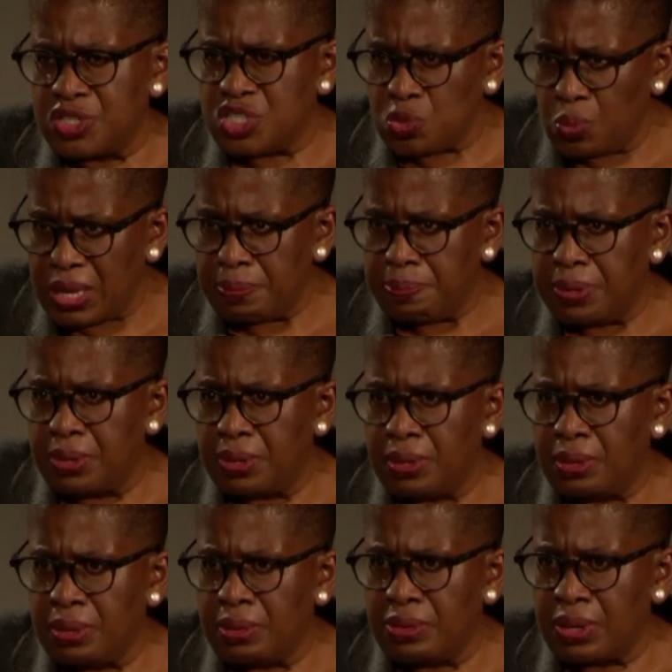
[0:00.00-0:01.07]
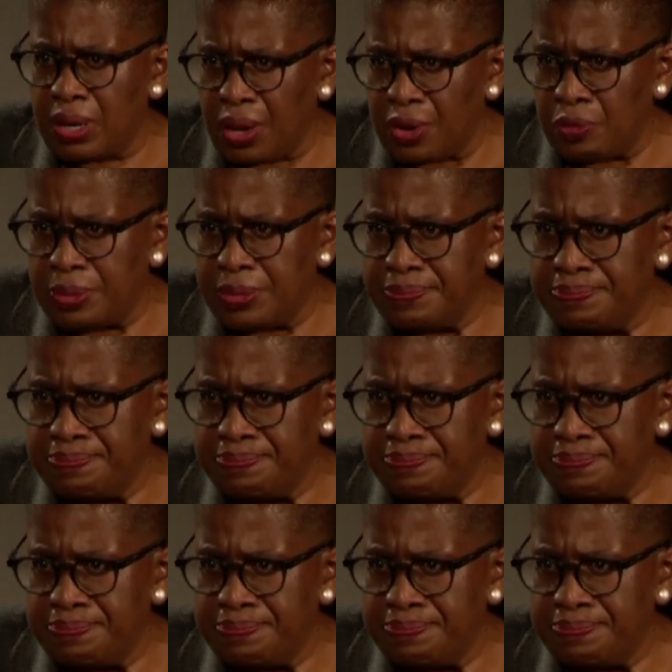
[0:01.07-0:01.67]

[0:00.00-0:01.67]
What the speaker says: sweep the globe.